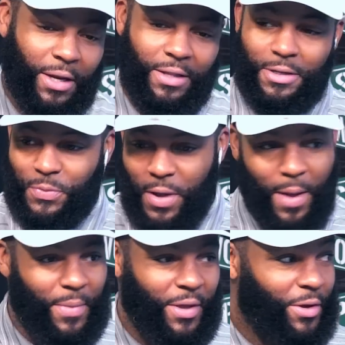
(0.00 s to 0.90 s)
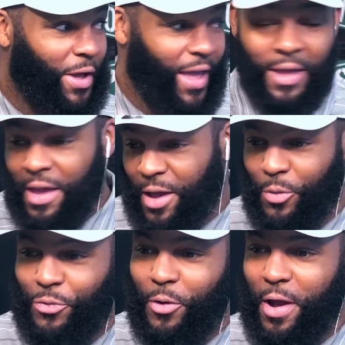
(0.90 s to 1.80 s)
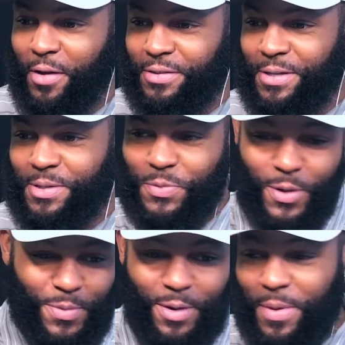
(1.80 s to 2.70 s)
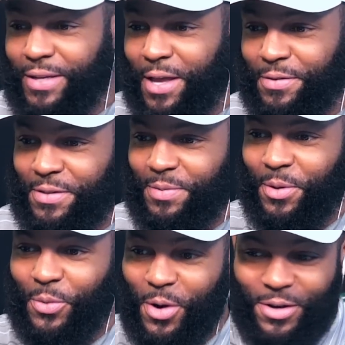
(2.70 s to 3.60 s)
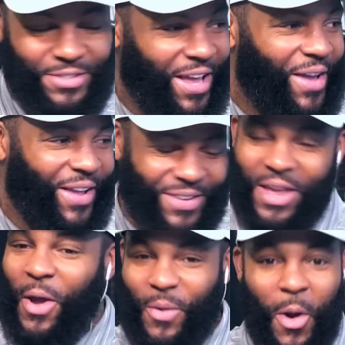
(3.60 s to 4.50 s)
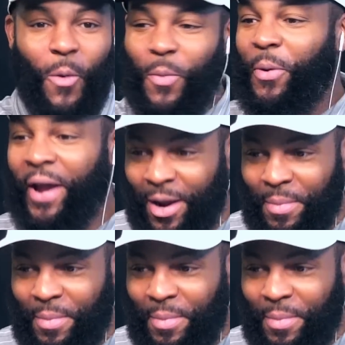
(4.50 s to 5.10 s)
at it this way. I mean, you know, Henry Ford Health System is supposed to be the best health system in the world. So we're bringing